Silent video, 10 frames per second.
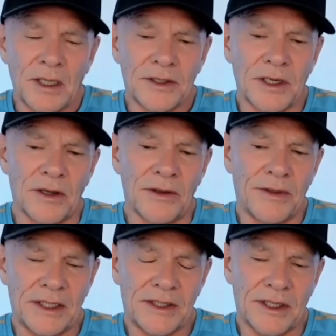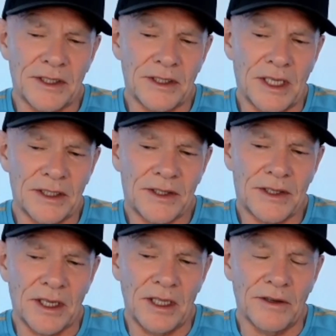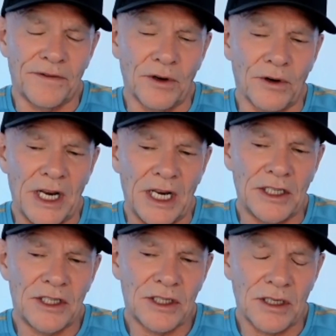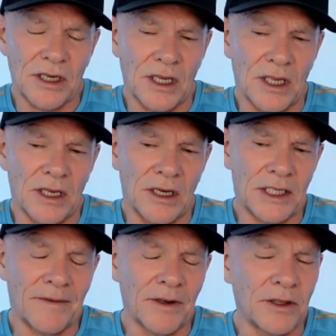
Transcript: So that's the that's the the floor edge. Let's have a look at